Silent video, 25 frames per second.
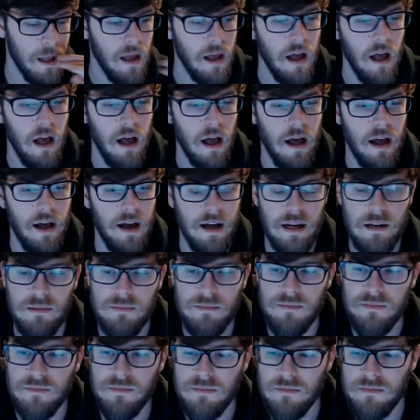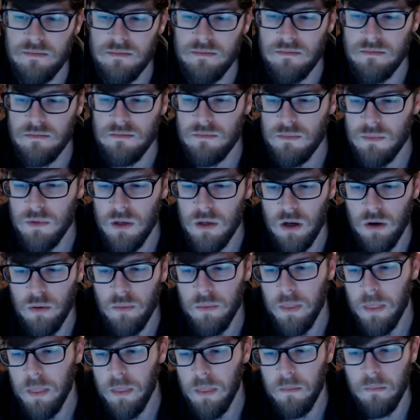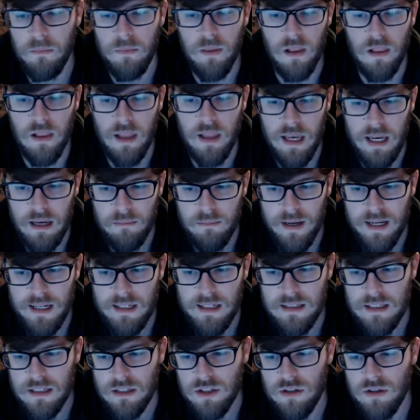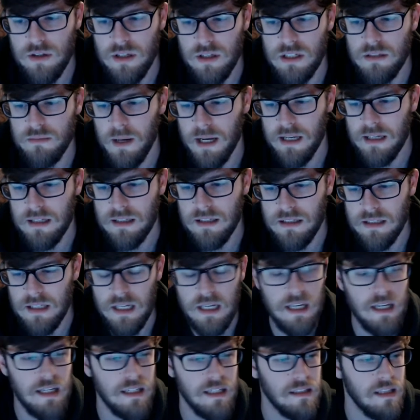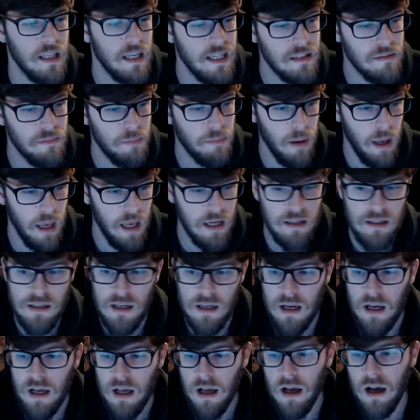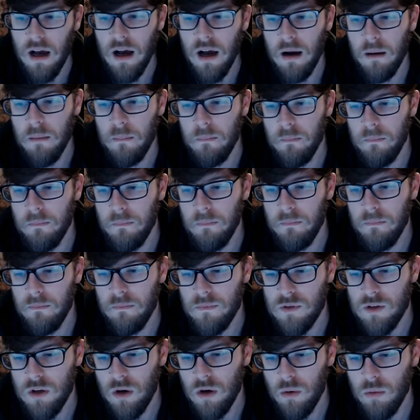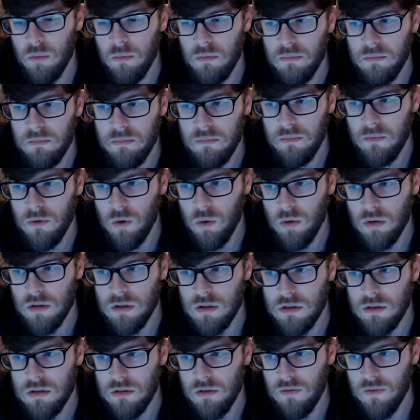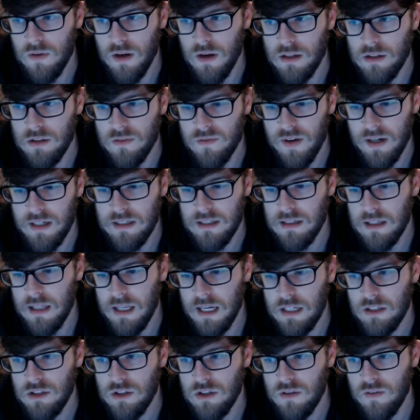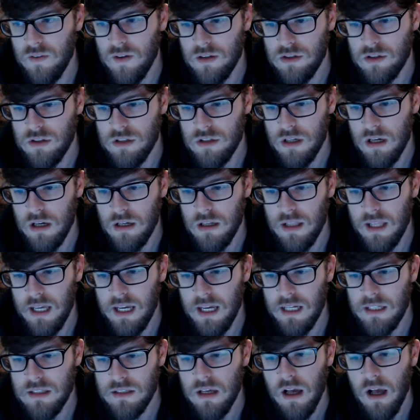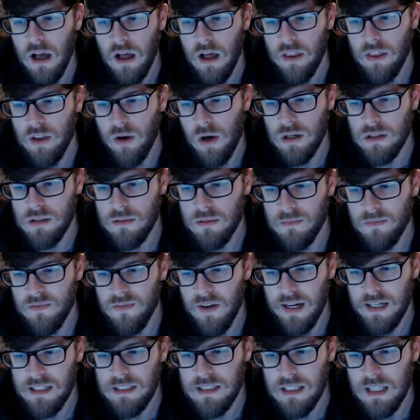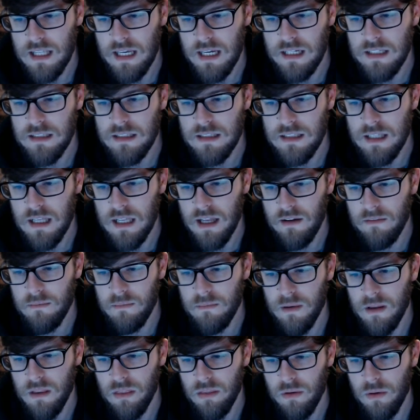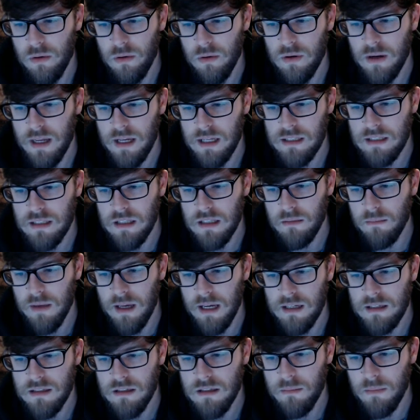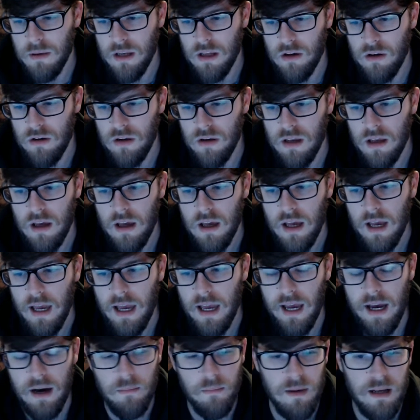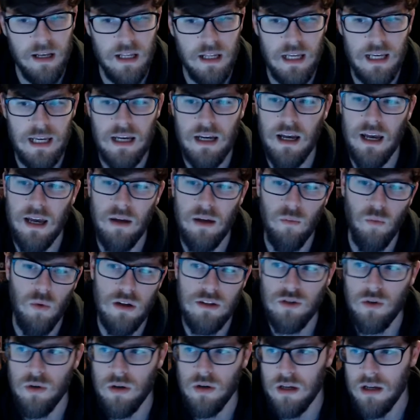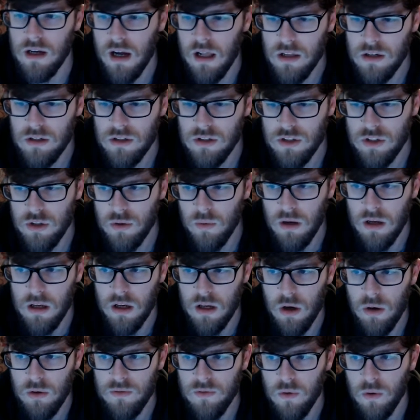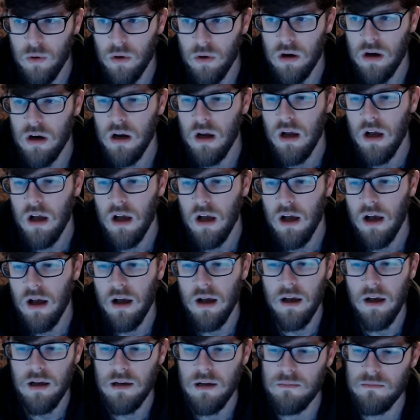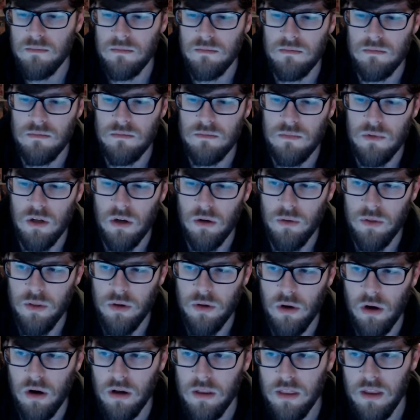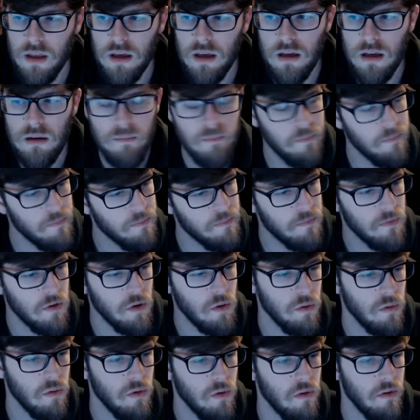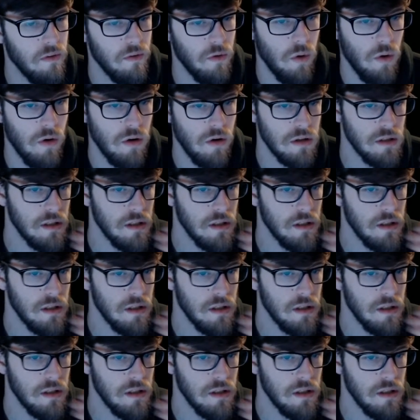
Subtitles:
The land base that you'd expect to see, it is Bant. So of course you've got your fetch lands, you've got your shock lands. There are some fast lands that have been thrown into the mix depending on how many and what sort of colors you want to go for. There are of course,